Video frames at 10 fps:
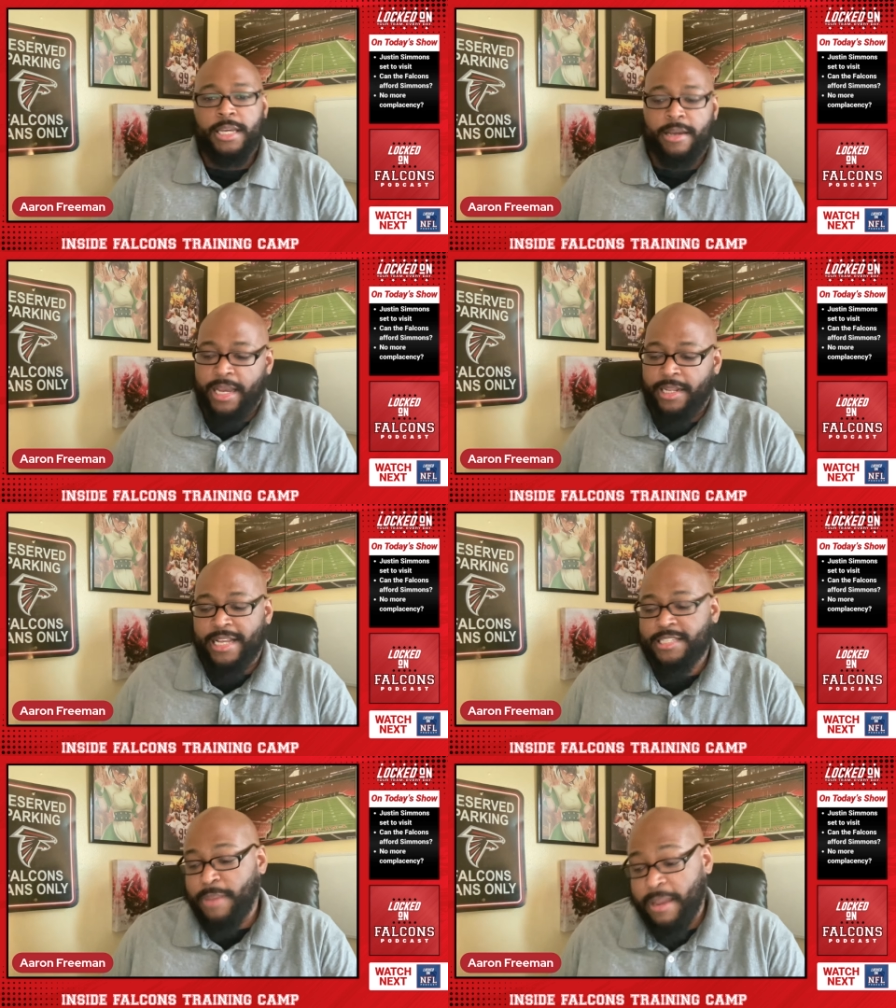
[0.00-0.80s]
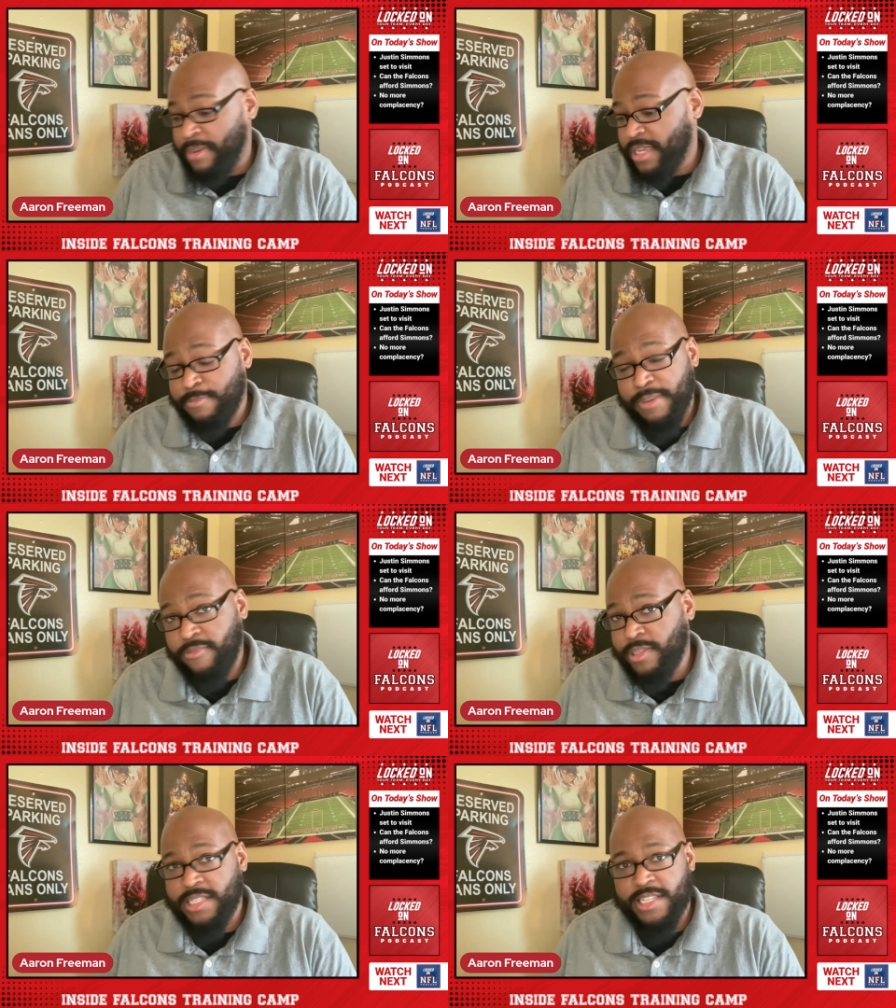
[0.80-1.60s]
Right, and that's my biggest
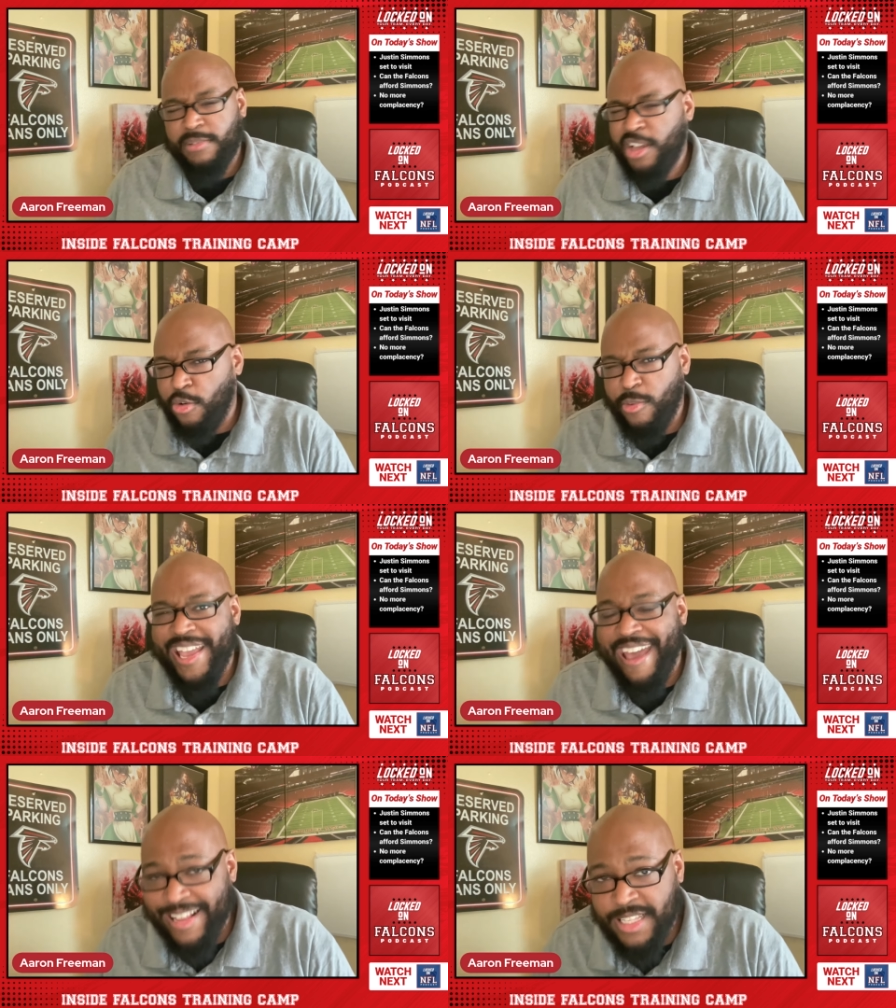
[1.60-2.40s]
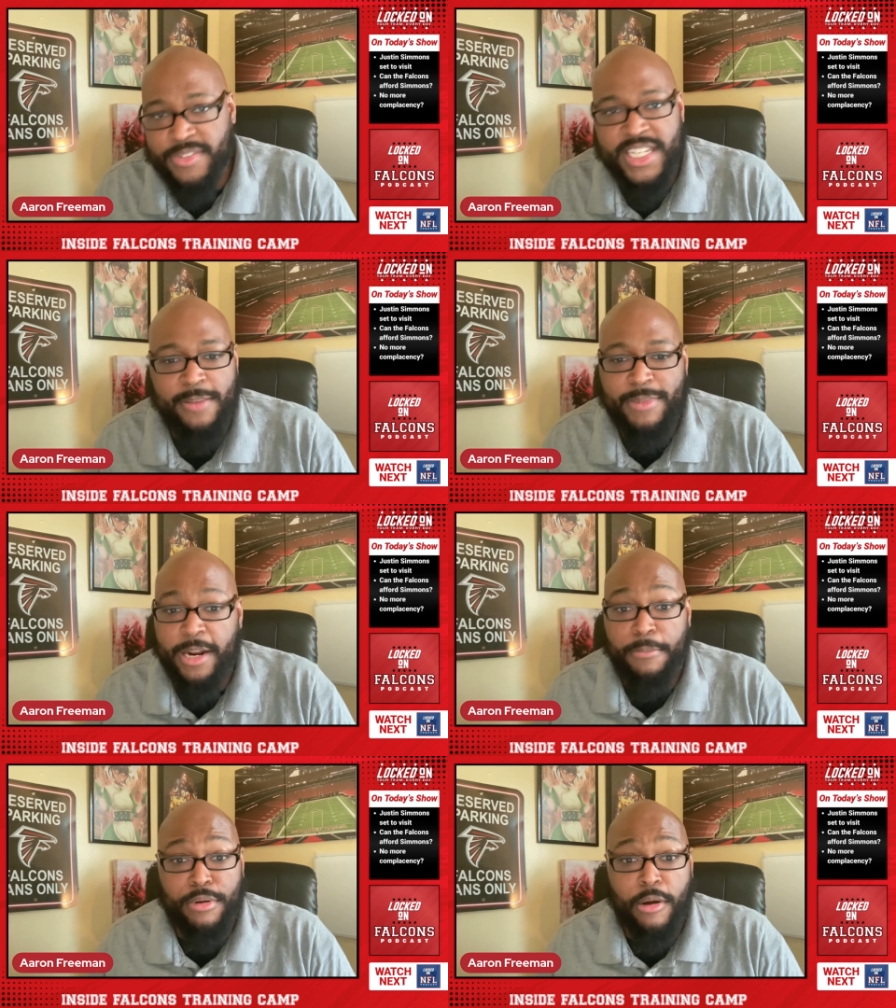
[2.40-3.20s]
beef with this team. They're a reactive team,
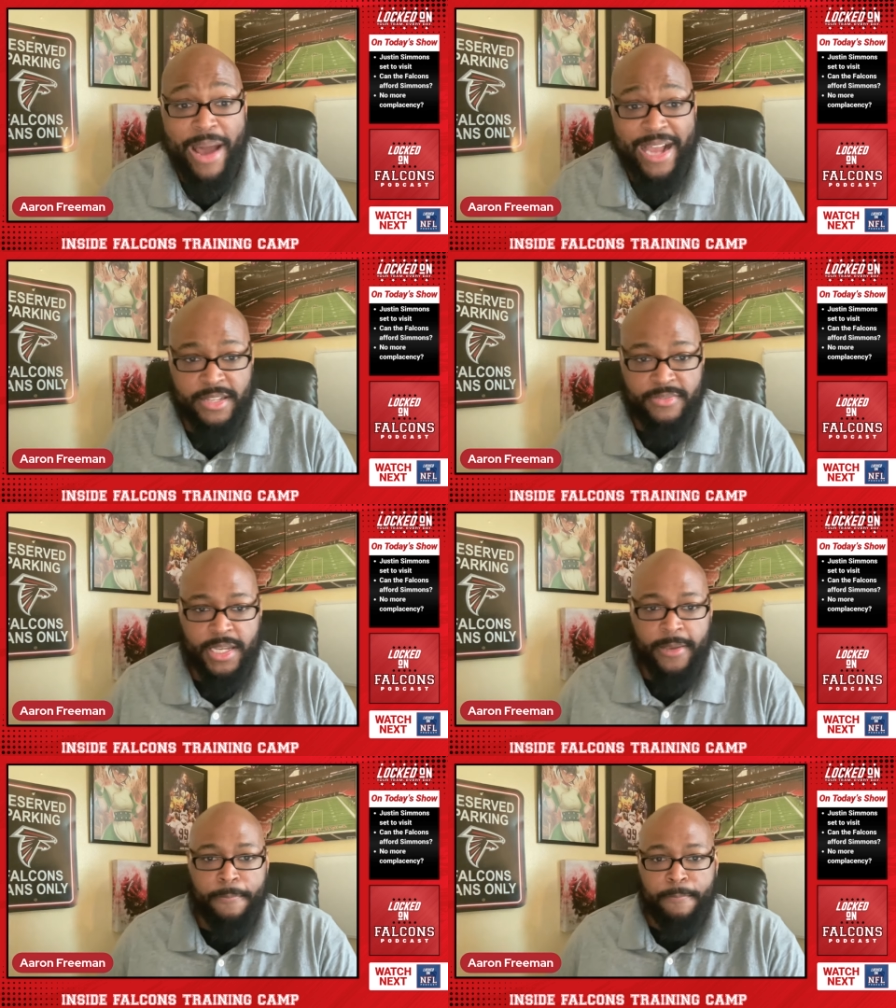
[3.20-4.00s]
not a proactive team.